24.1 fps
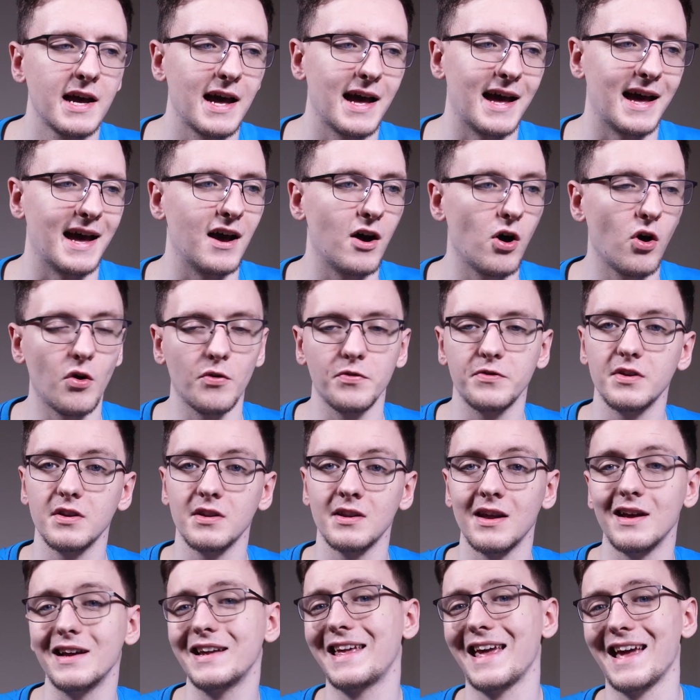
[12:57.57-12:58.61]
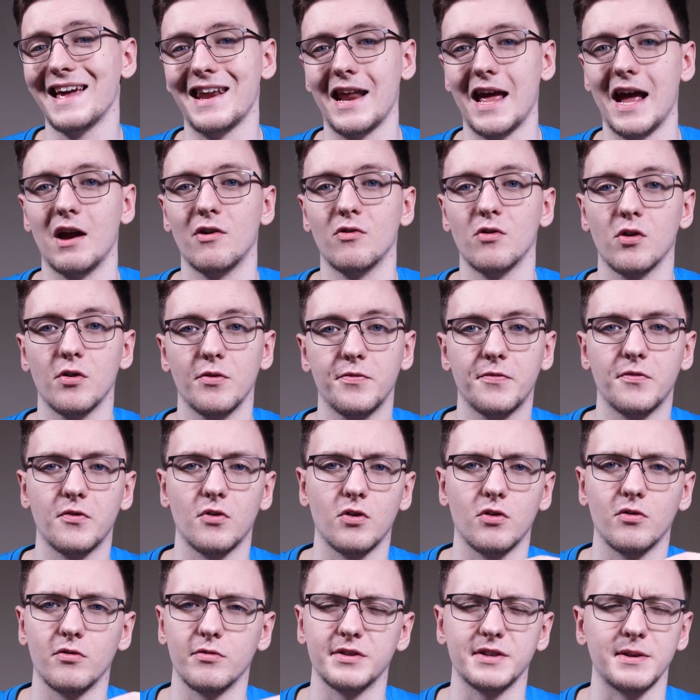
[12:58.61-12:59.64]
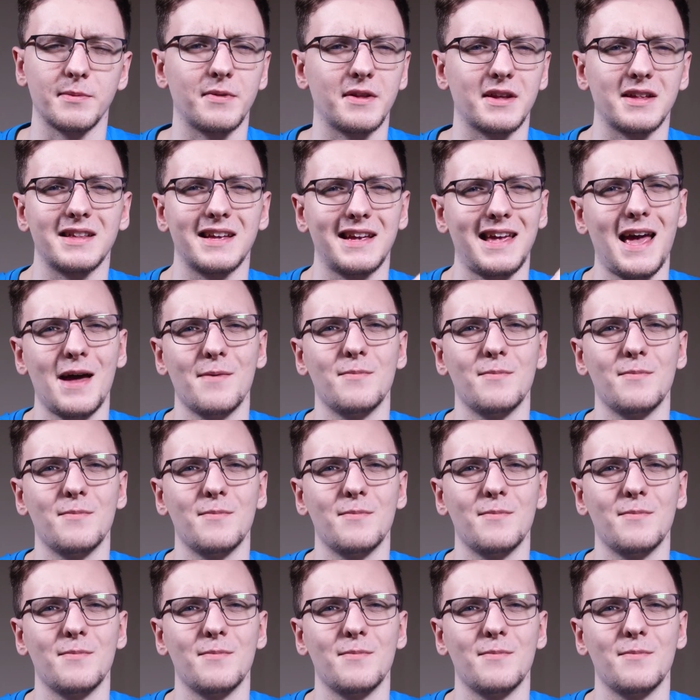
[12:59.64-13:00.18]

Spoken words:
often I get an error for something like